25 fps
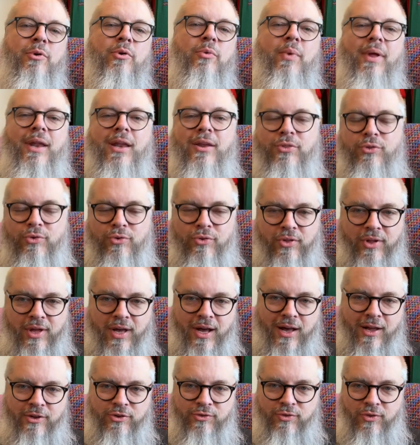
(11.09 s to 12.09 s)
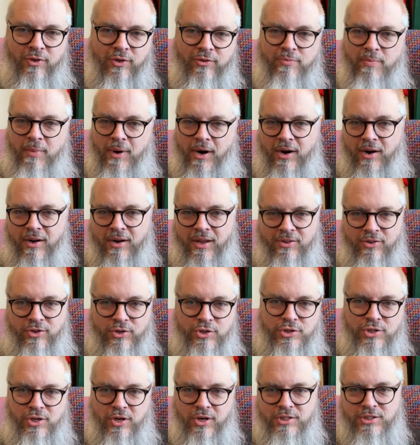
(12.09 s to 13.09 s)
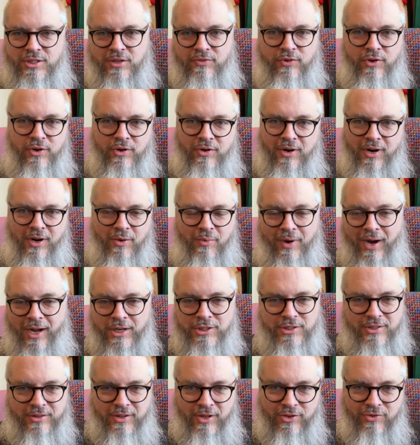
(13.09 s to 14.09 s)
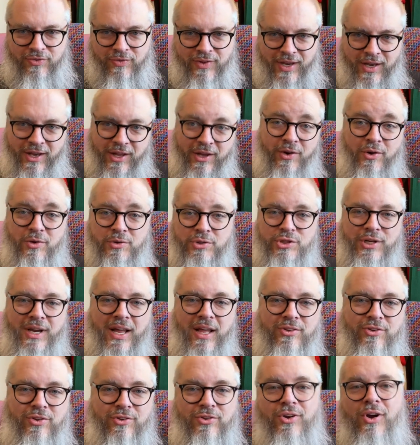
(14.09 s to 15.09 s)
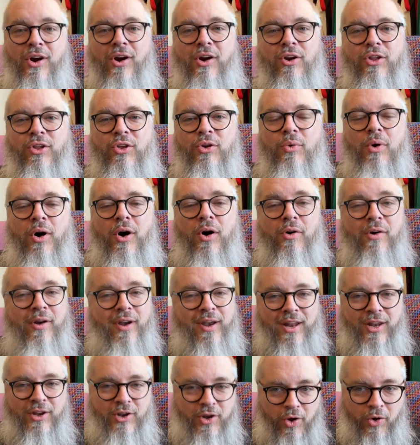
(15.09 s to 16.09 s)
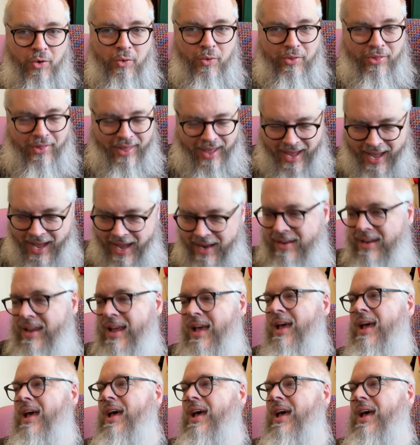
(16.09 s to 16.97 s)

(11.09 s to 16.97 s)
We're reading through the Gospel of Mark as a church. If you're watching this video, chances are you already know that.